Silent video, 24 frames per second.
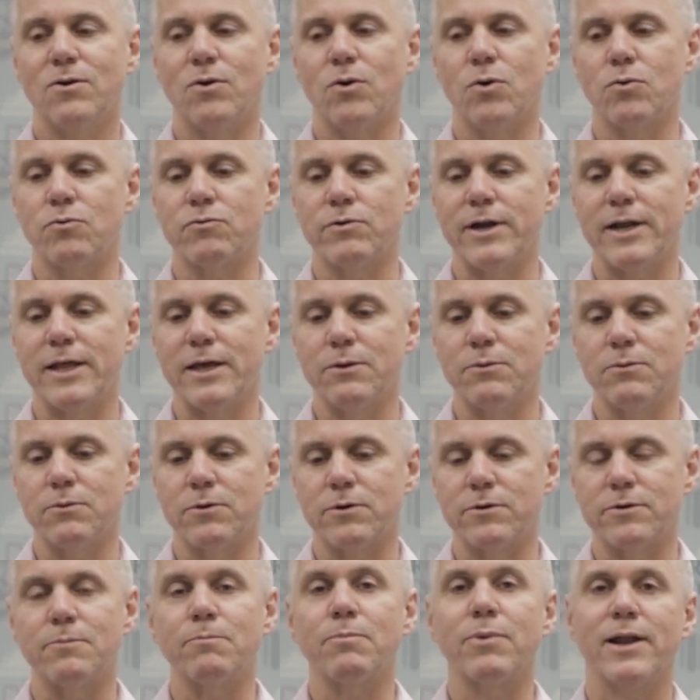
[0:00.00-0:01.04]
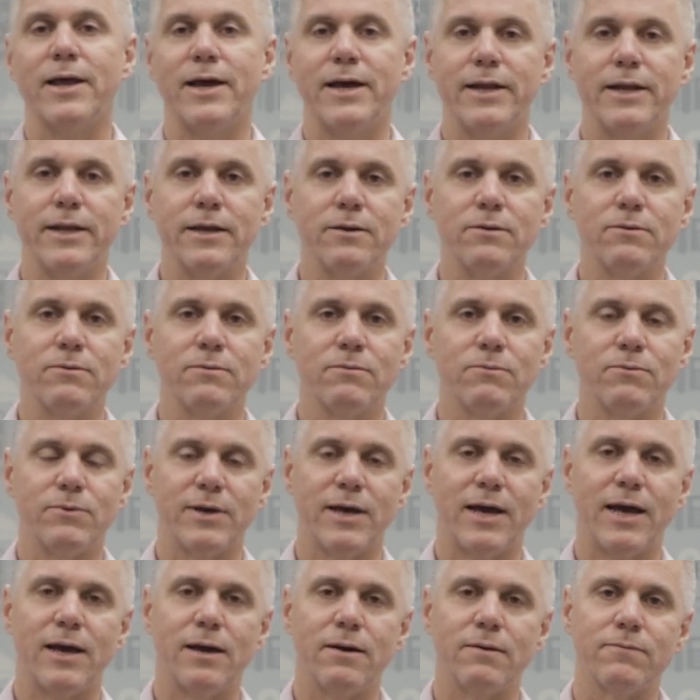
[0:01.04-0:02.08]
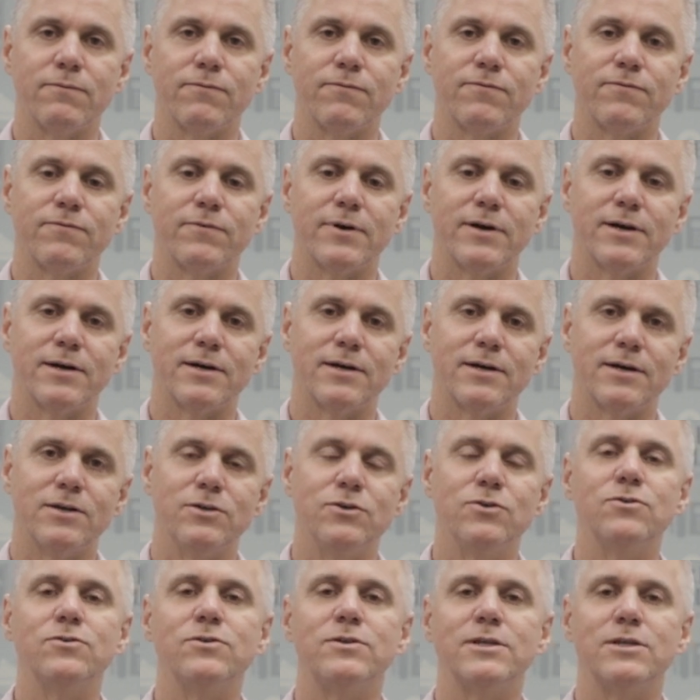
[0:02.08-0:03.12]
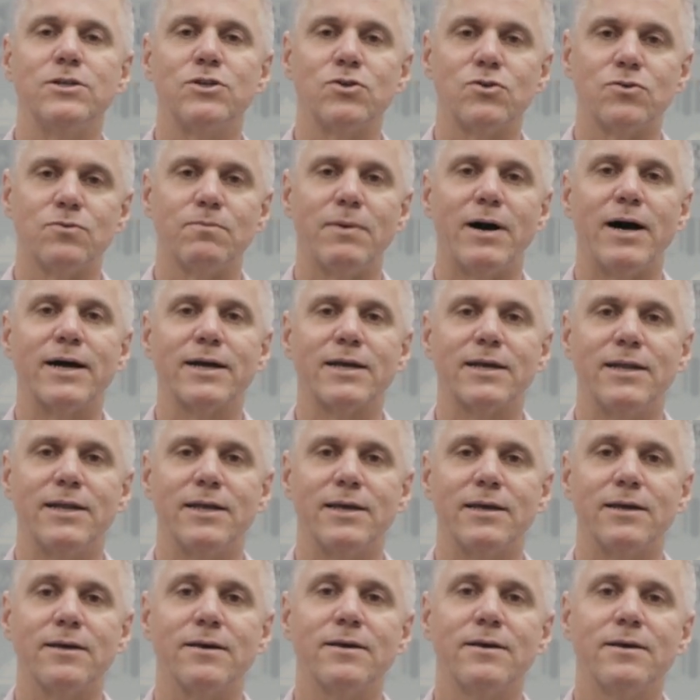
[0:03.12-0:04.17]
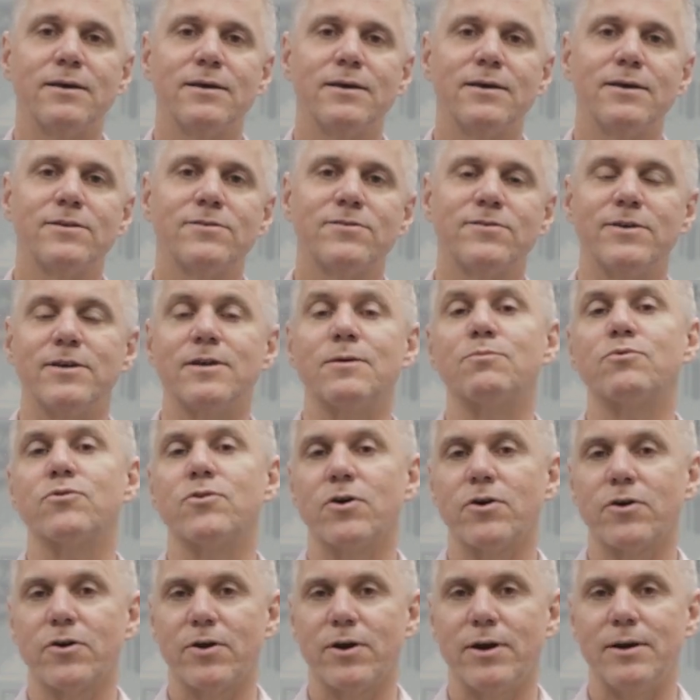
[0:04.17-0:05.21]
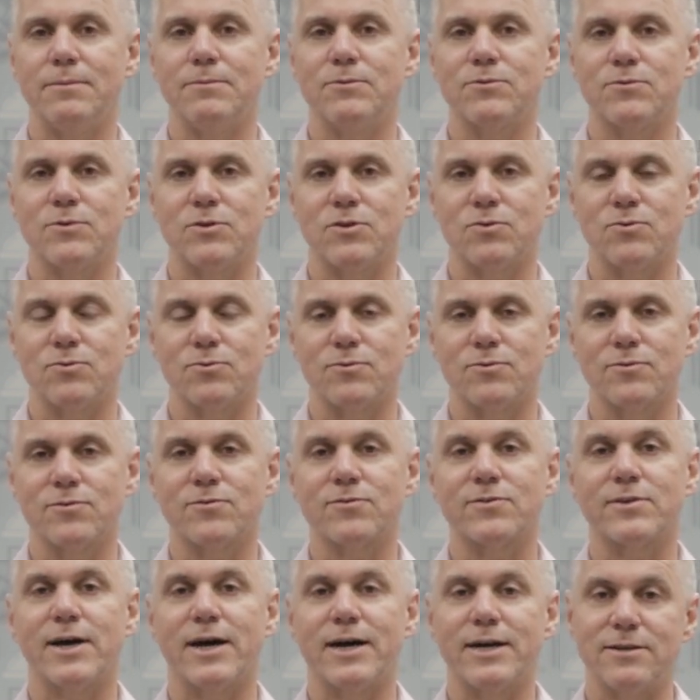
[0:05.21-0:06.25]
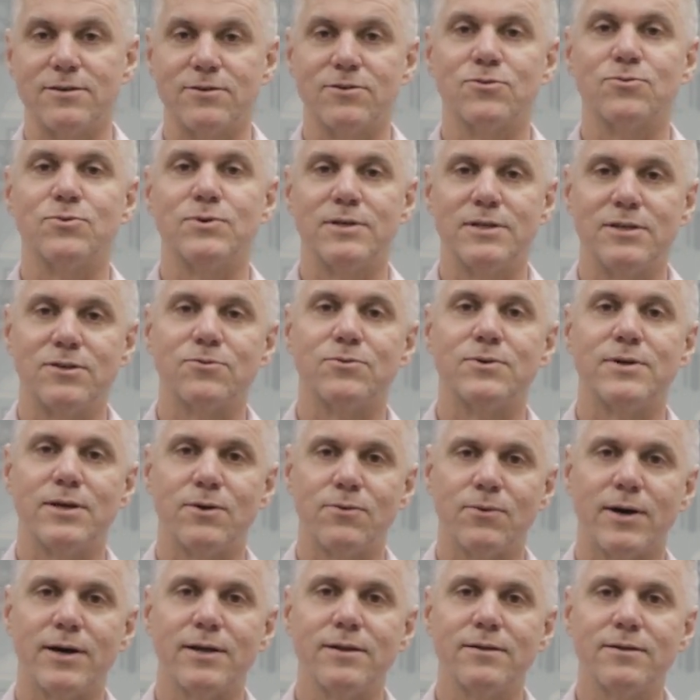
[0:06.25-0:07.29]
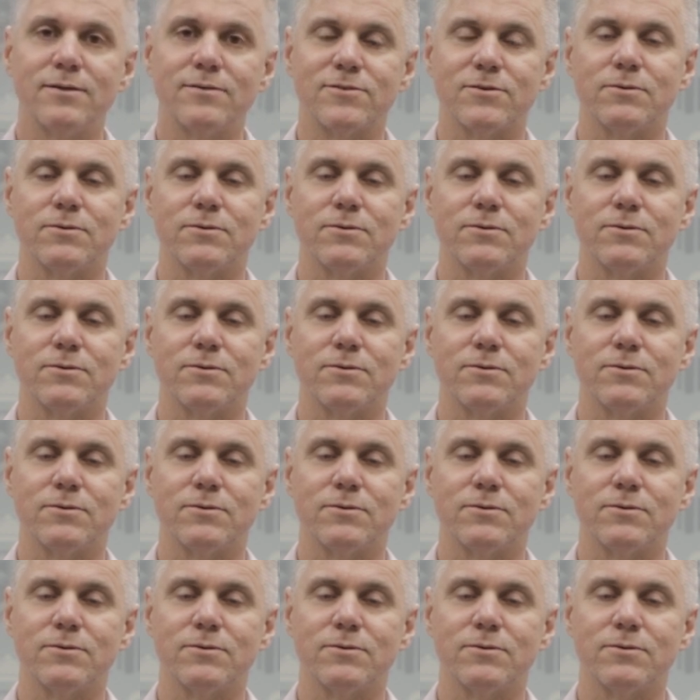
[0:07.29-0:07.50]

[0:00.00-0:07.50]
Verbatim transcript: Already we're in planning. We have uh, a new digital marketing set of programs which will start in 2021.